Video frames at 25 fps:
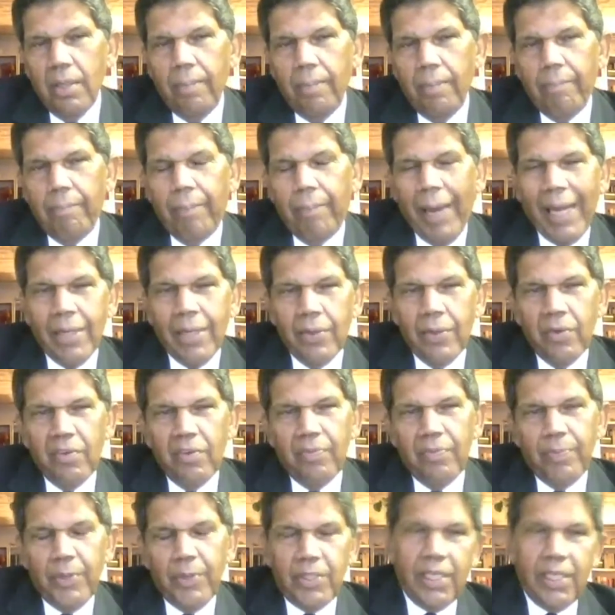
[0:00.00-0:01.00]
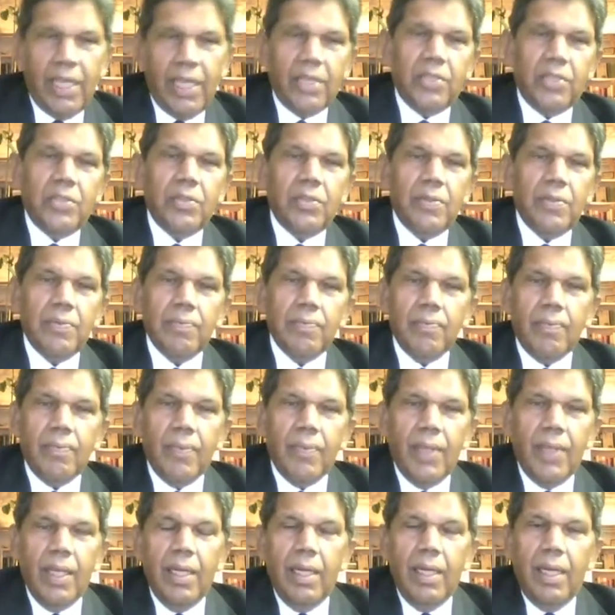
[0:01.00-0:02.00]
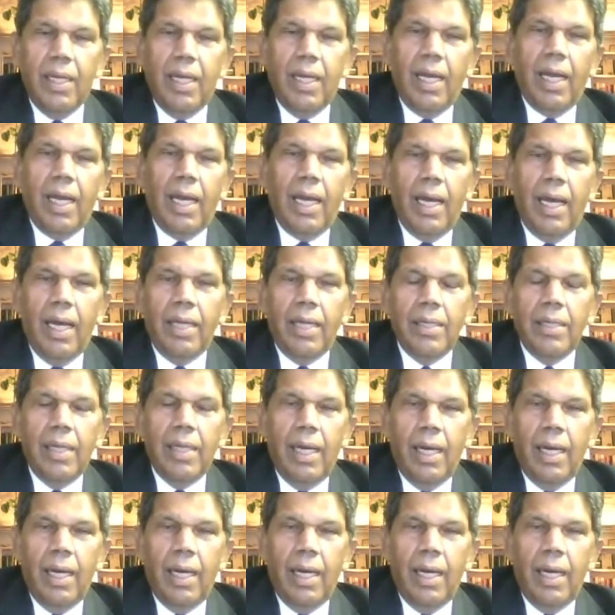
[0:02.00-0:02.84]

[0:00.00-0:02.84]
the banner of protection. And